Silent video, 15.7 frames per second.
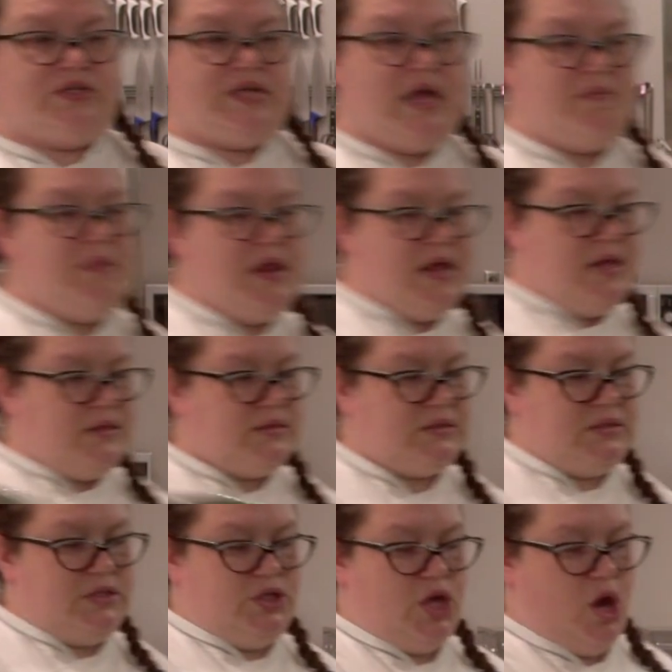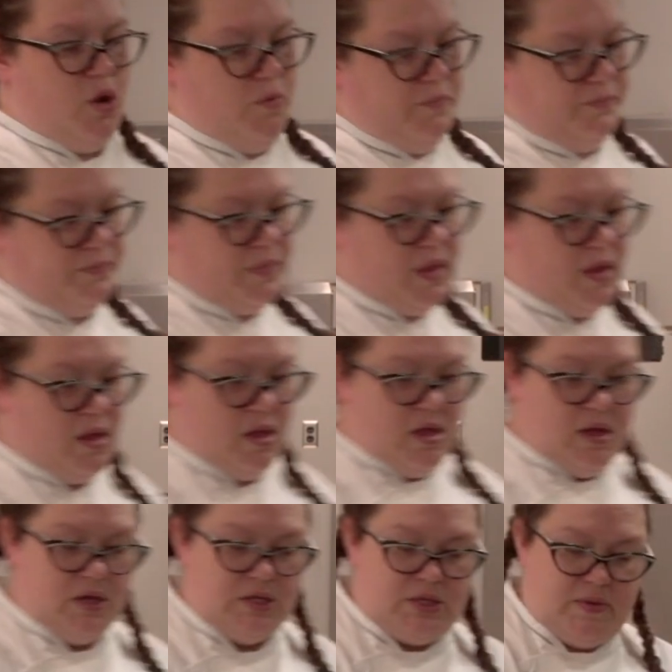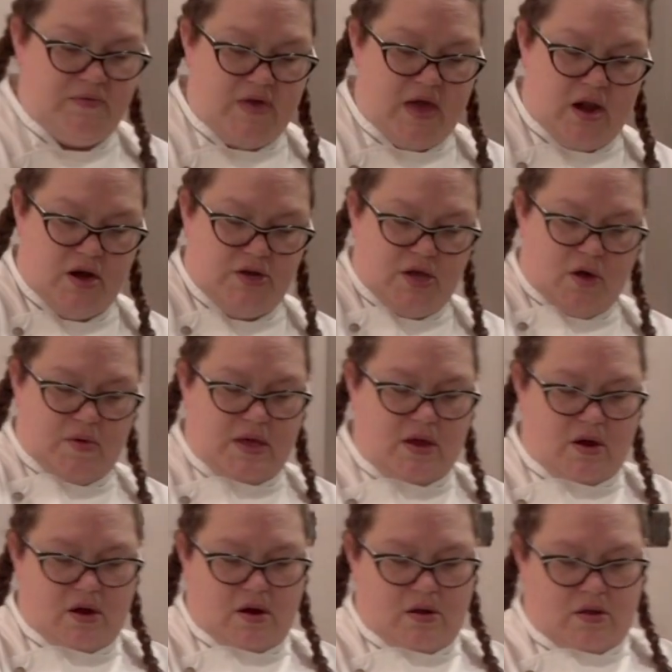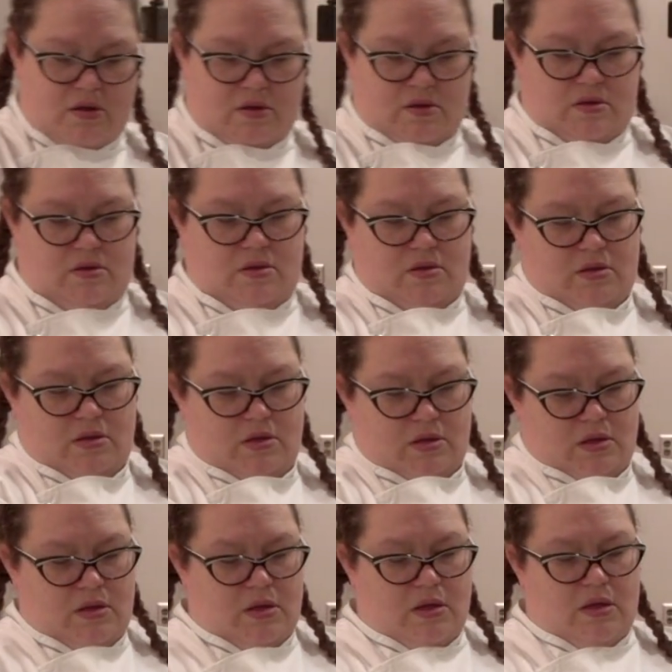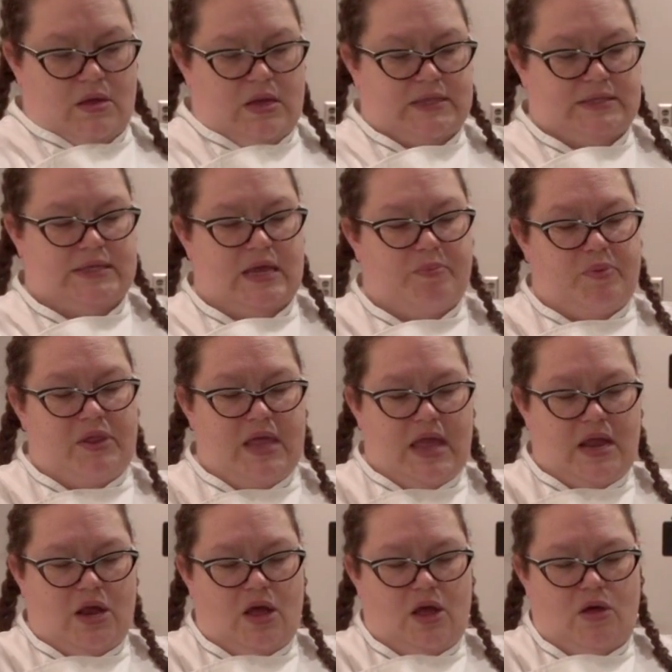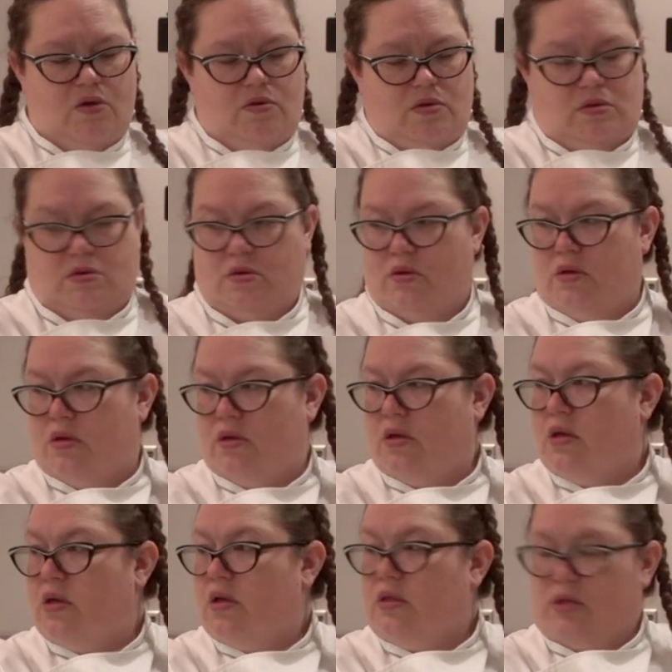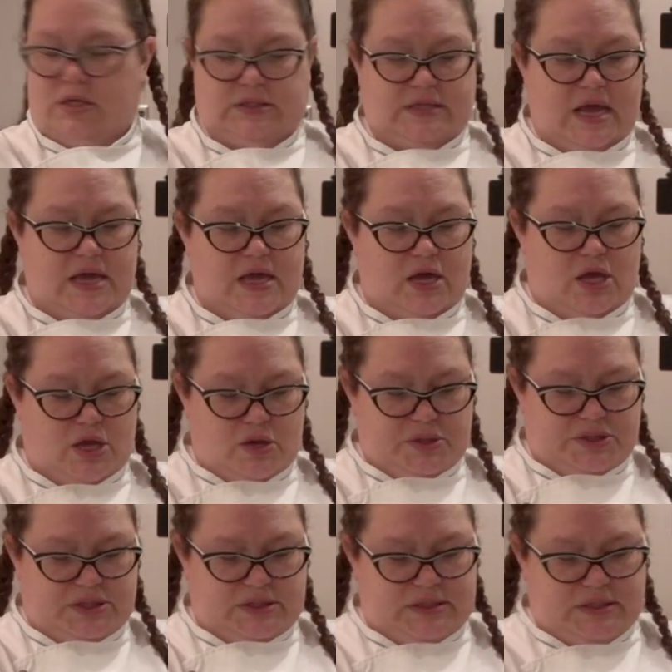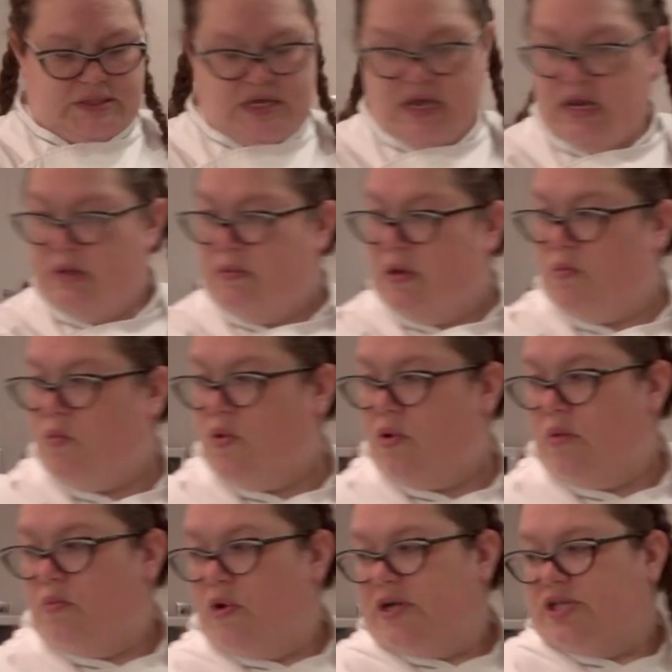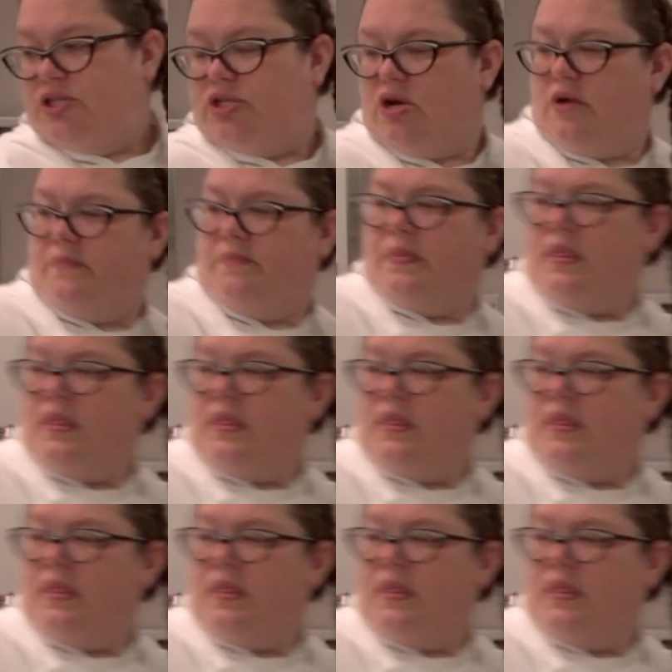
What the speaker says: 10 minutes, the dough. So we've got our dough here. It's like Play-Doh. Looks like it could use just a teeny bit more moisture.